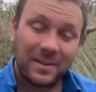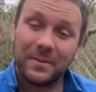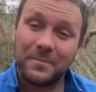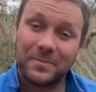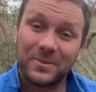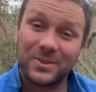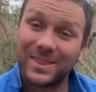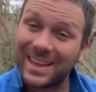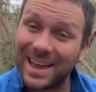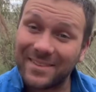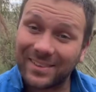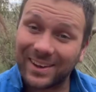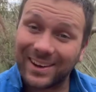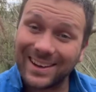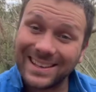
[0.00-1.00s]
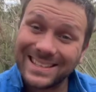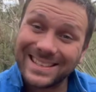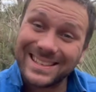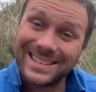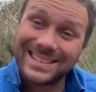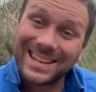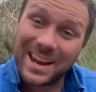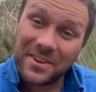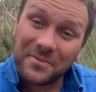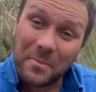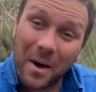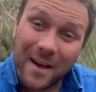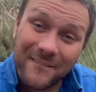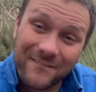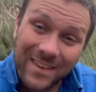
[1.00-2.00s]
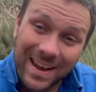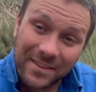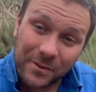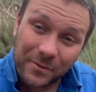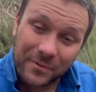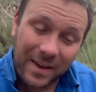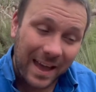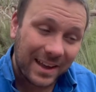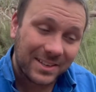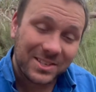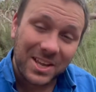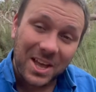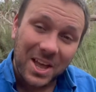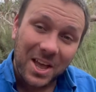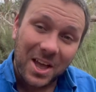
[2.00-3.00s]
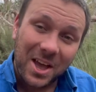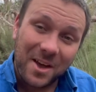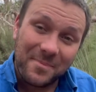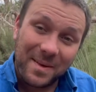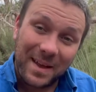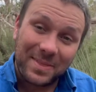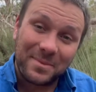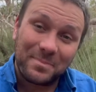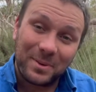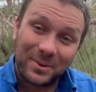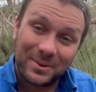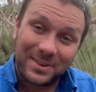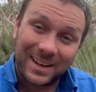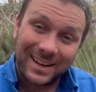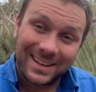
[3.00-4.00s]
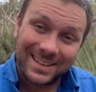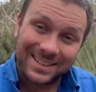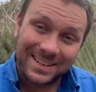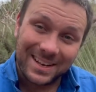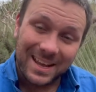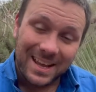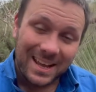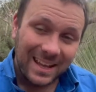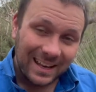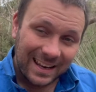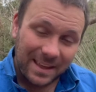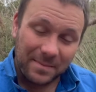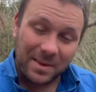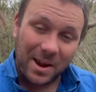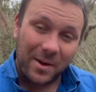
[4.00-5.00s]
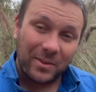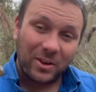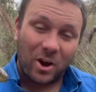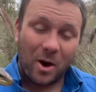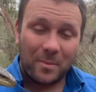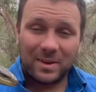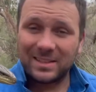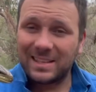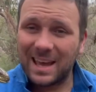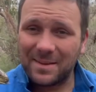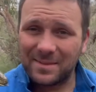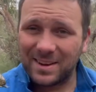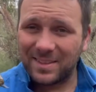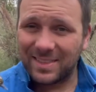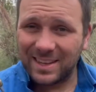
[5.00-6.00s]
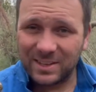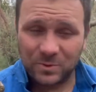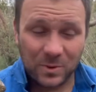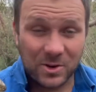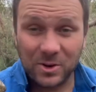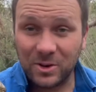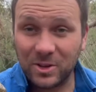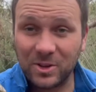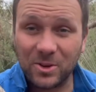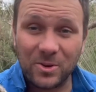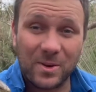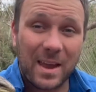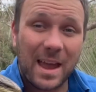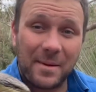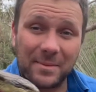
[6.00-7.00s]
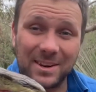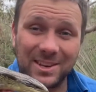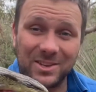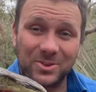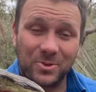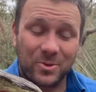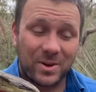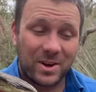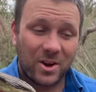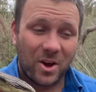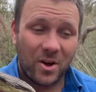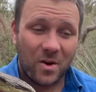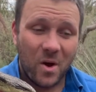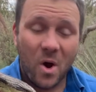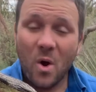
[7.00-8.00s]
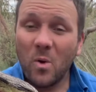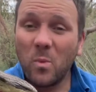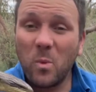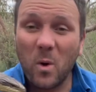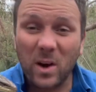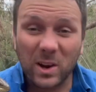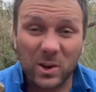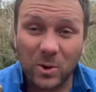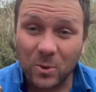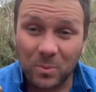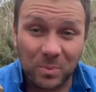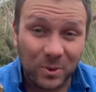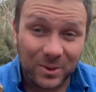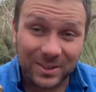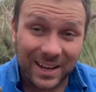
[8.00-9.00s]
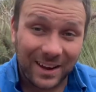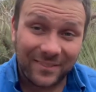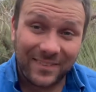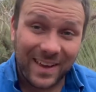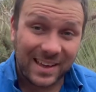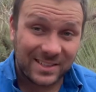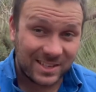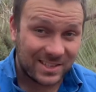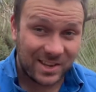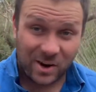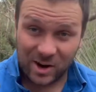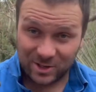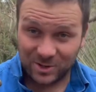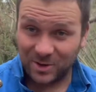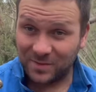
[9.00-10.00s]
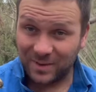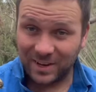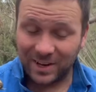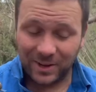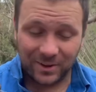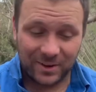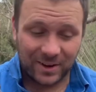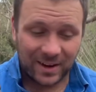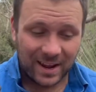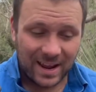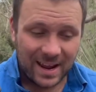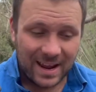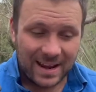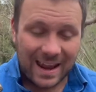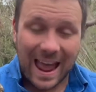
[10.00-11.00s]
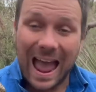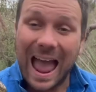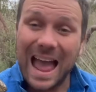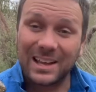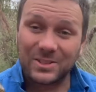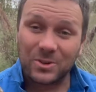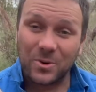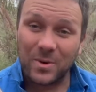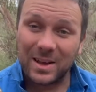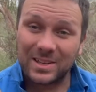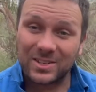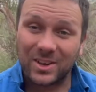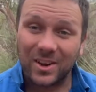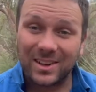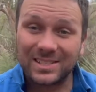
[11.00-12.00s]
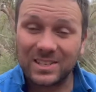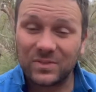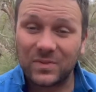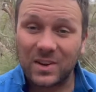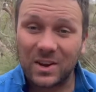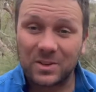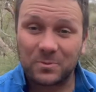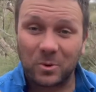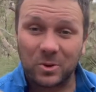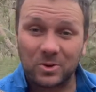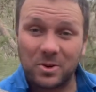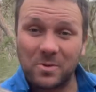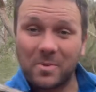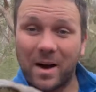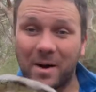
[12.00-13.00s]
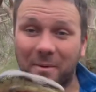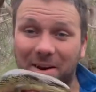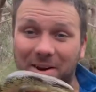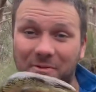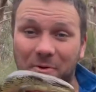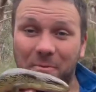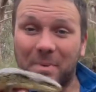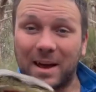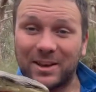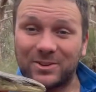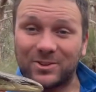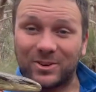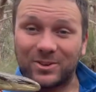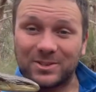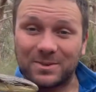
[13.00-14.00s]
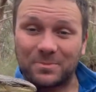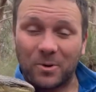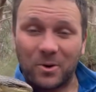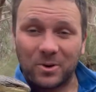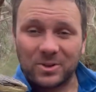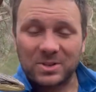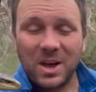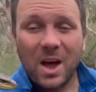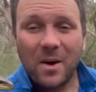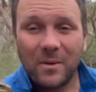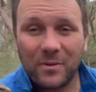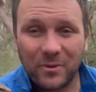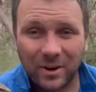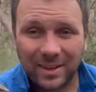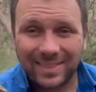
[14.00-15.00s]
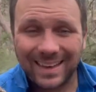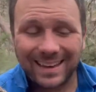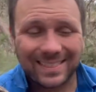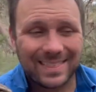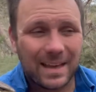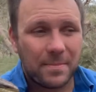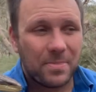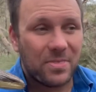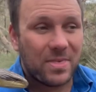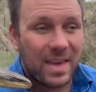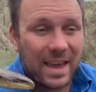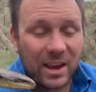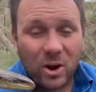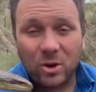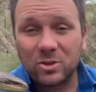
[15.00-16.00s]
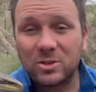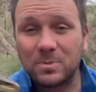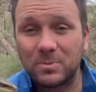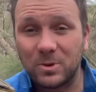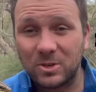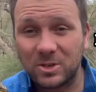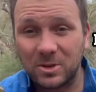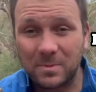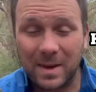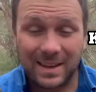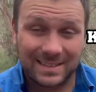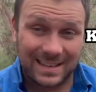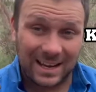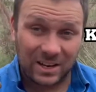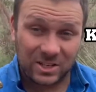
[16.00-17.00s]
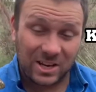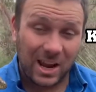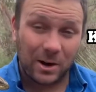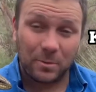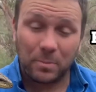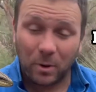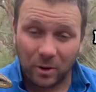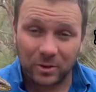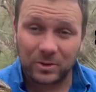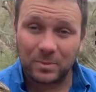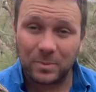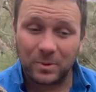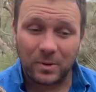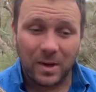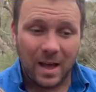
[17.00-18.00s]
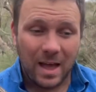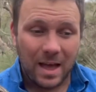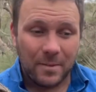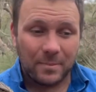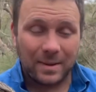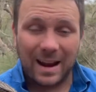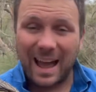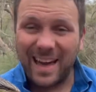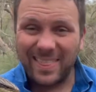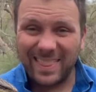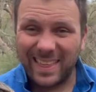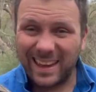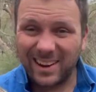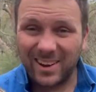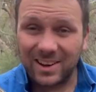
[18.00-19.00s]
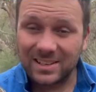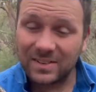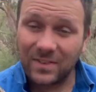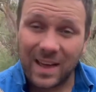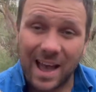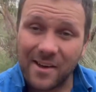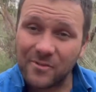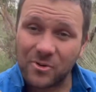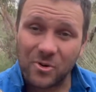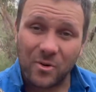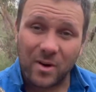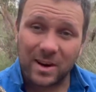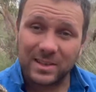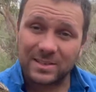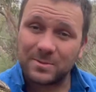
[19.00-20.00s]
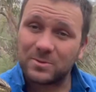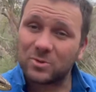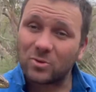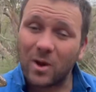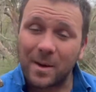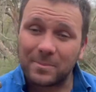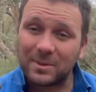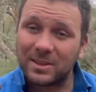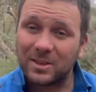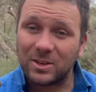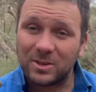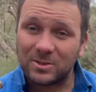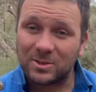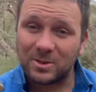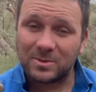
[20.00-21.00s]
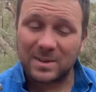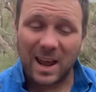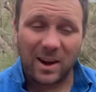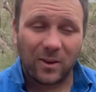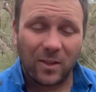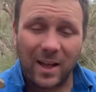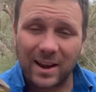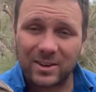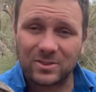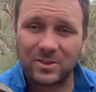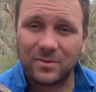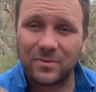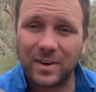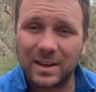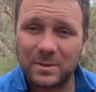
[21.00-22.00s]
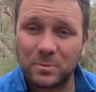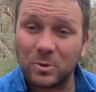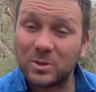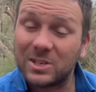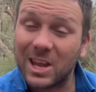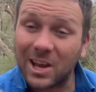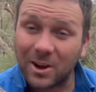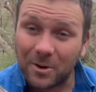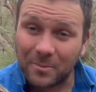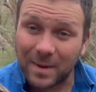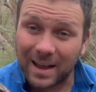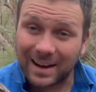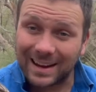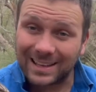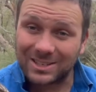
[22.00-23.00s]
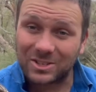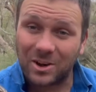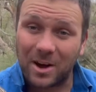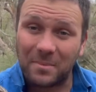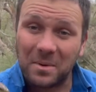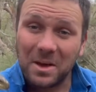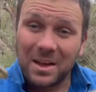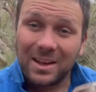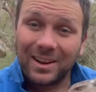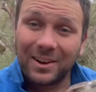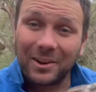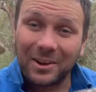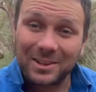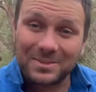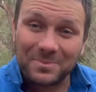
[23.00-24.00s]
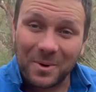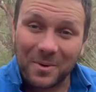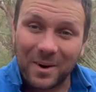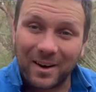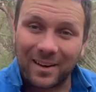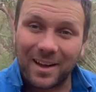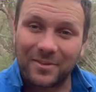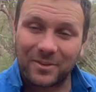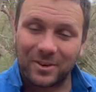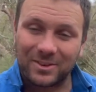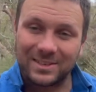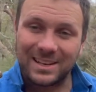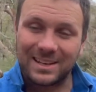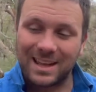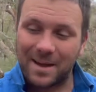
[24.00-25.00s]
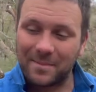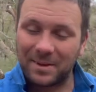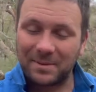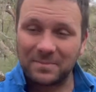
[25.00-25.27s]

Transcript: So there you have it, guys. There's 10 of my favourite facts about the blue-tongued lizard. Let me know in the comments how many of these were new to you, how many did you already know, what cool blue-tongue facts is there I should have included. Now, as always, guys, this video is brought to you by our wonderful Patreon supporters. We've got to thank them. Their contribution makes our channel possible. But other than that, guys, if you haven't already, subscribe to the YouTube channel, like us on Facebook, check on back next time. Lots more wildlife content coming.